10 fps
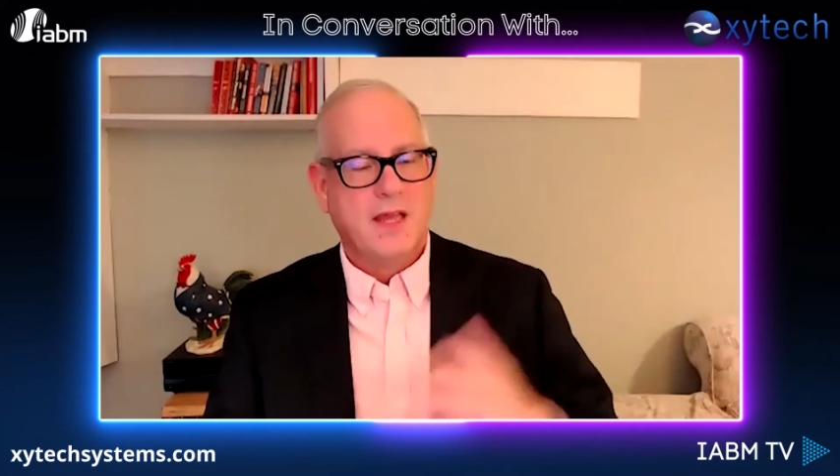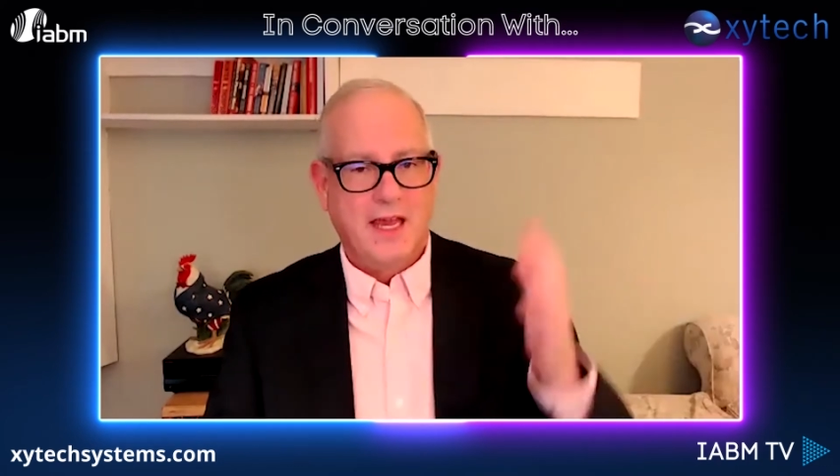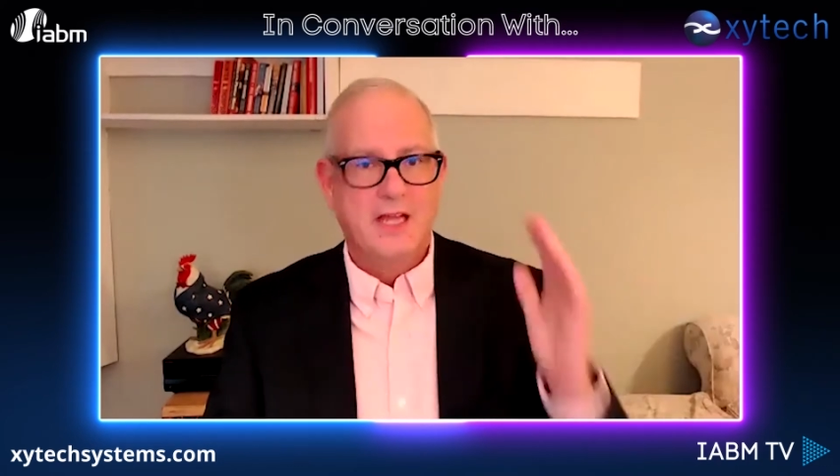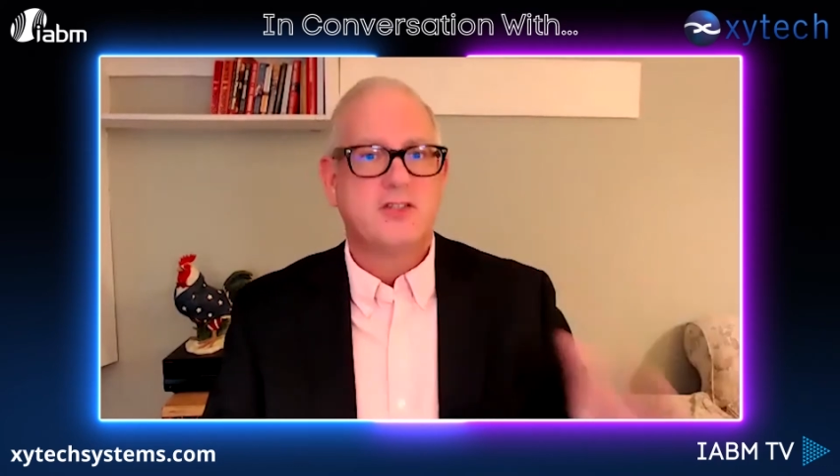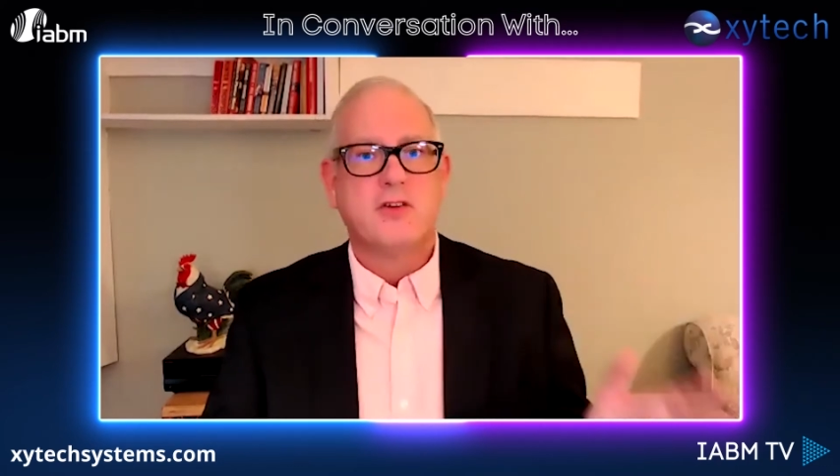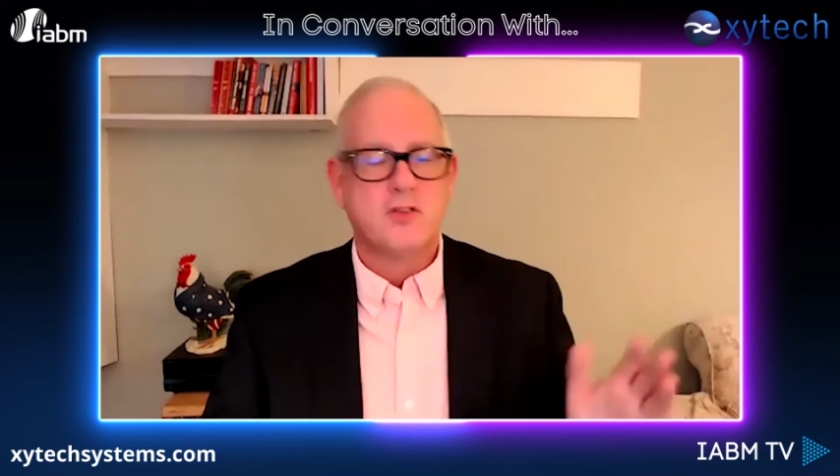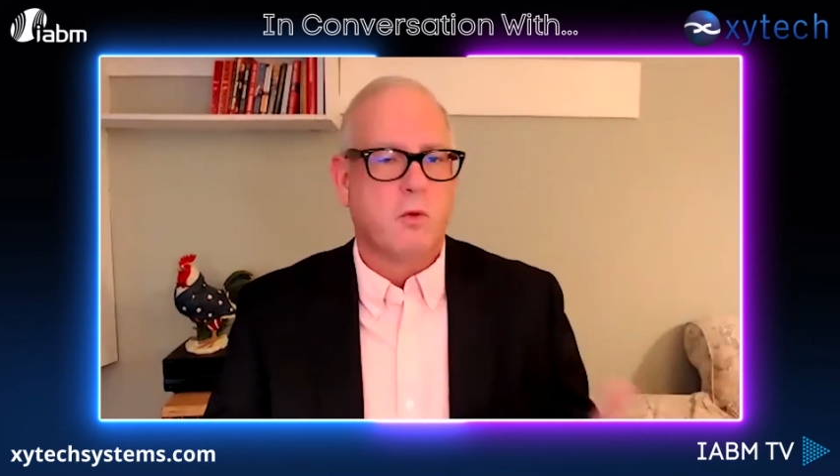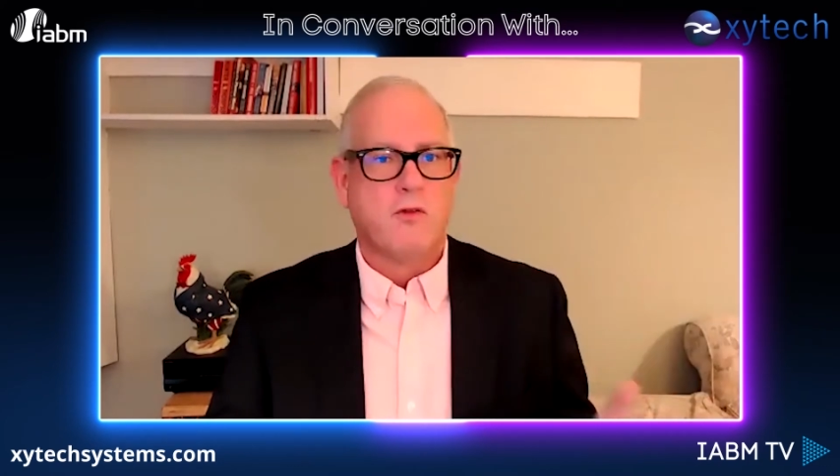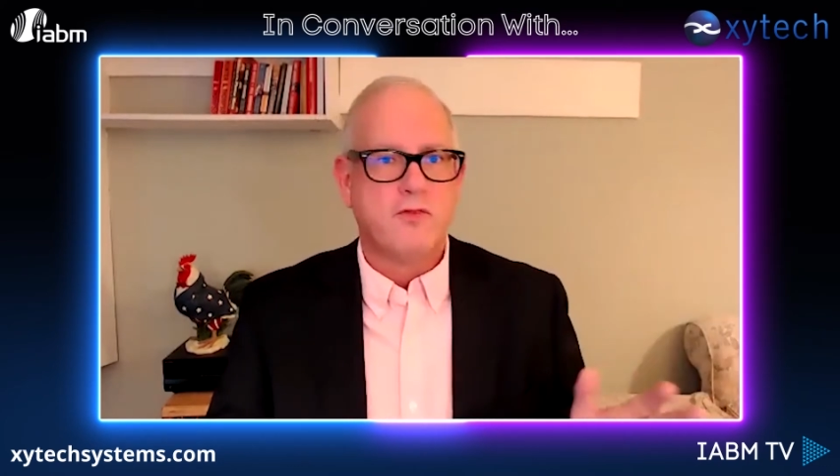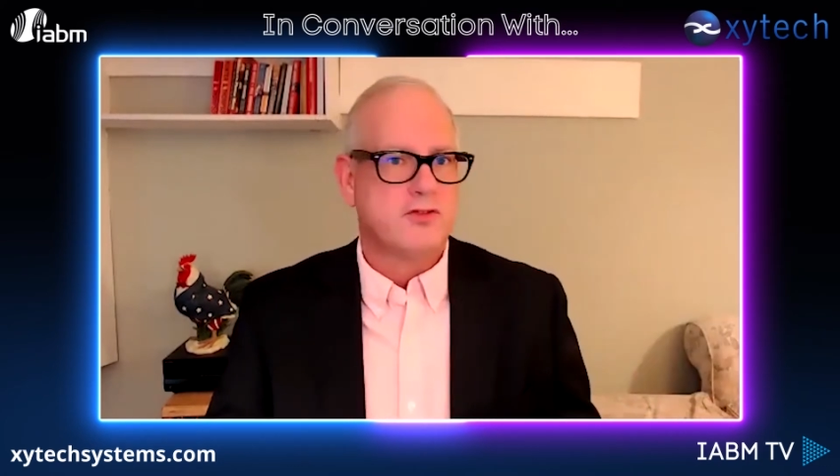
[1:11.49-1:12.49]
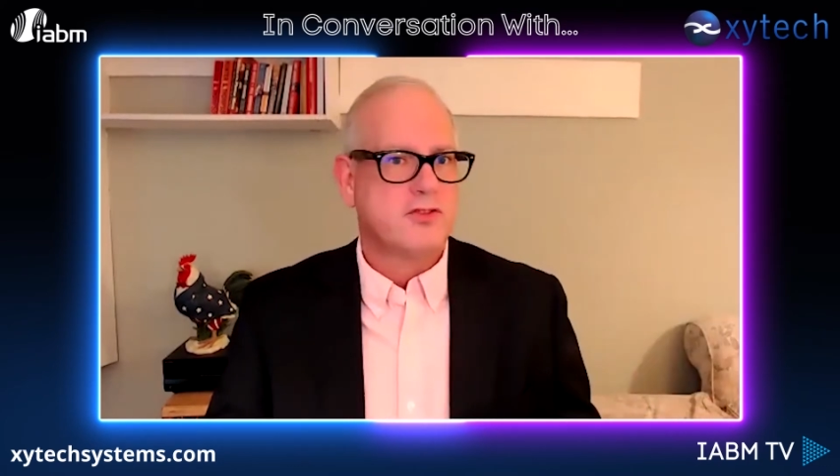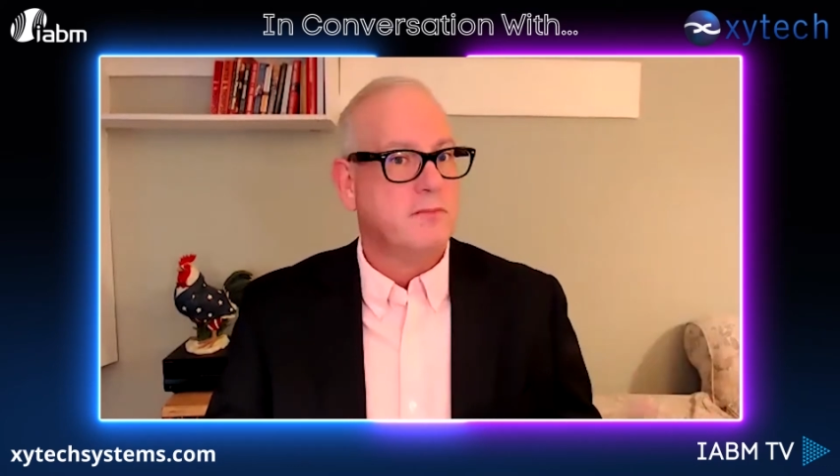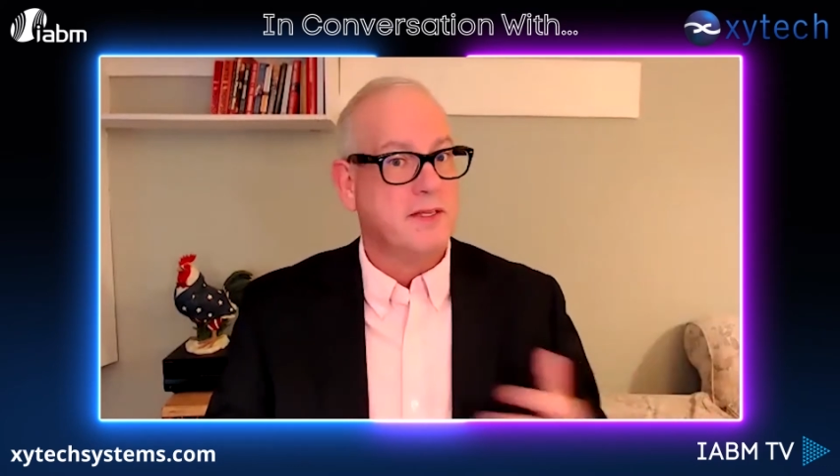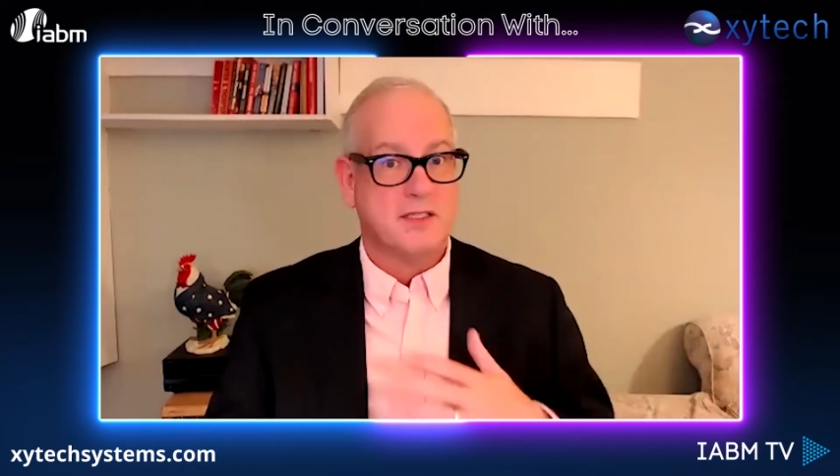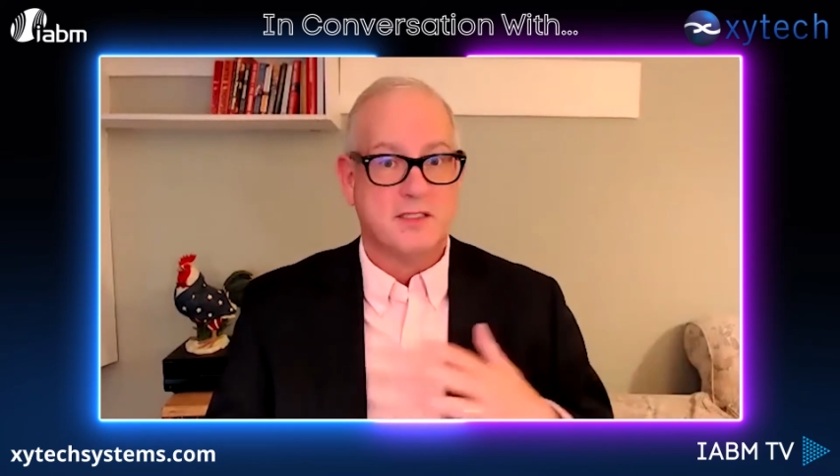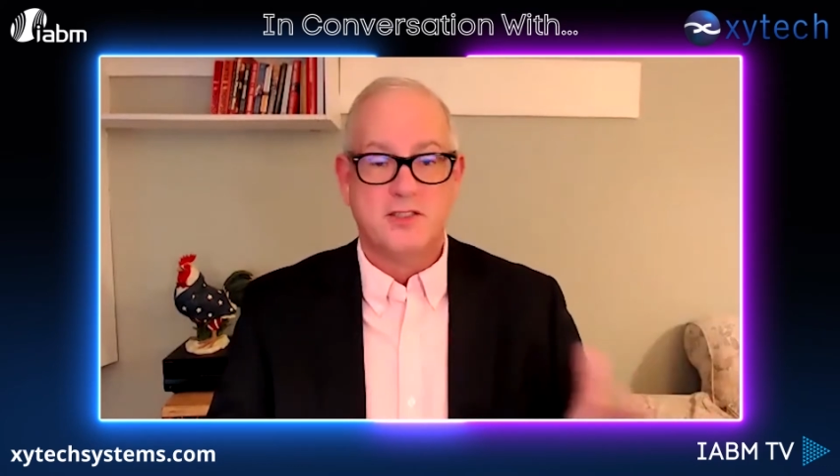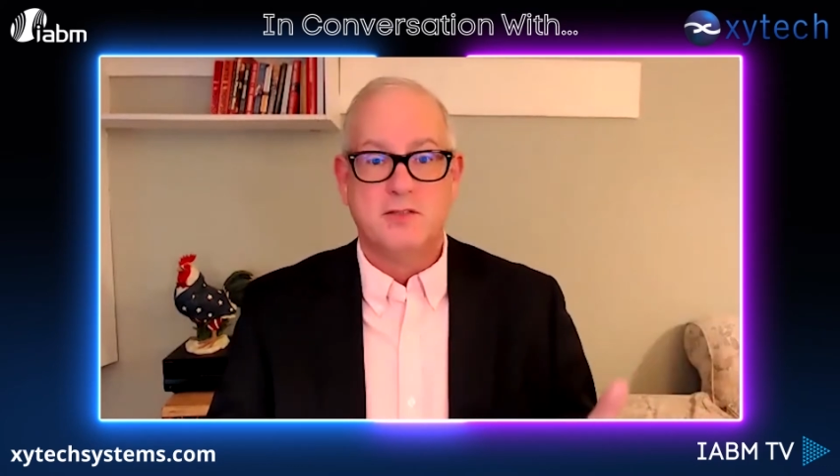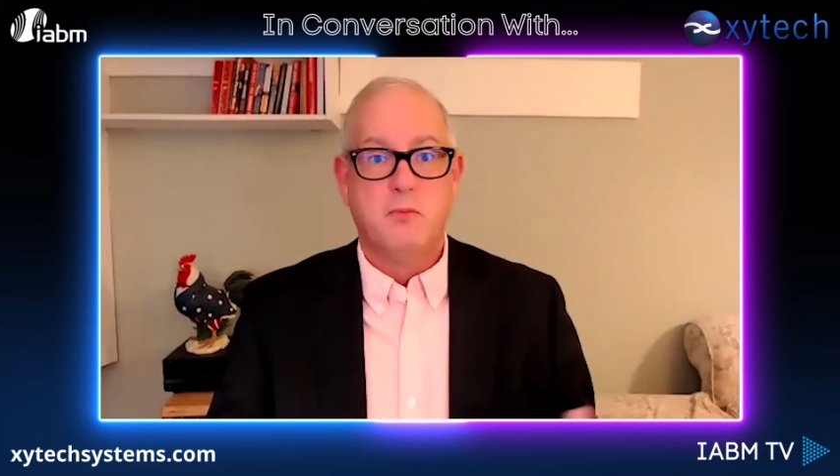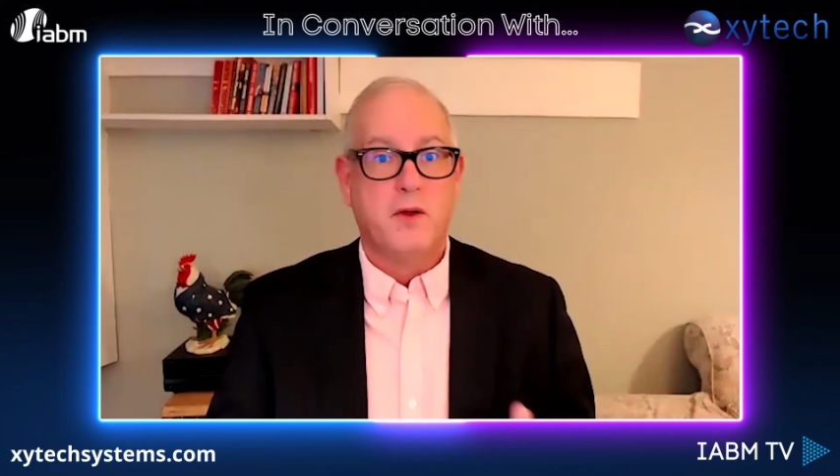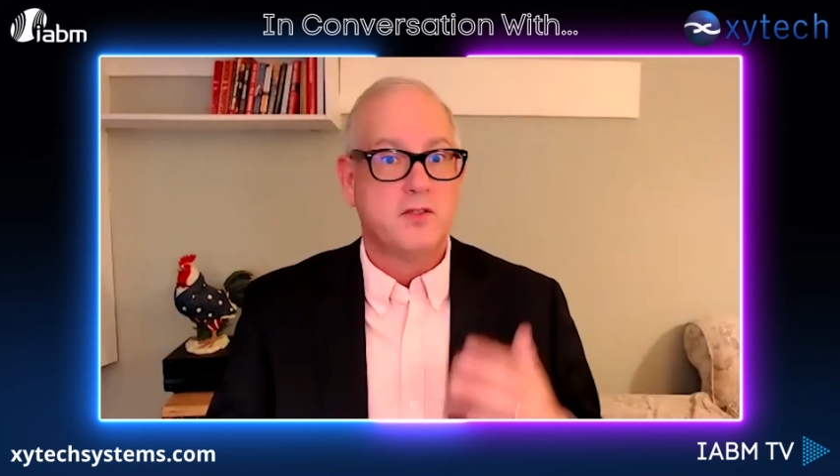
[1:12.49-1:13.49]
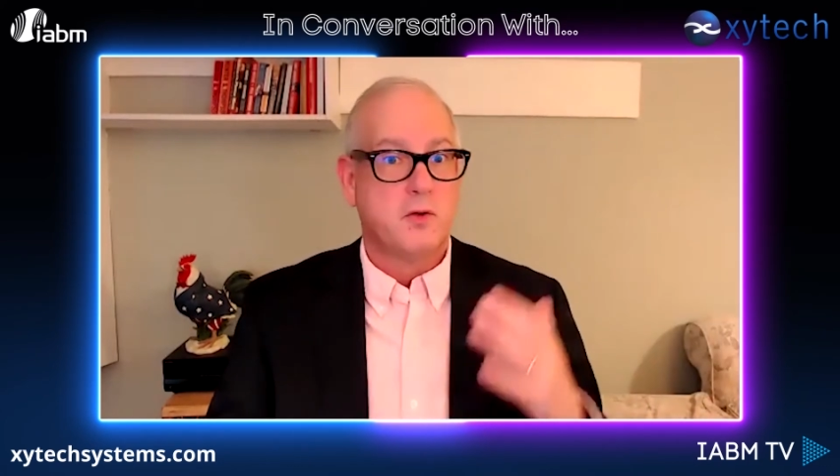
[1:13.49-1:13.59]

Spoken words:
Each of those workflows could be decision points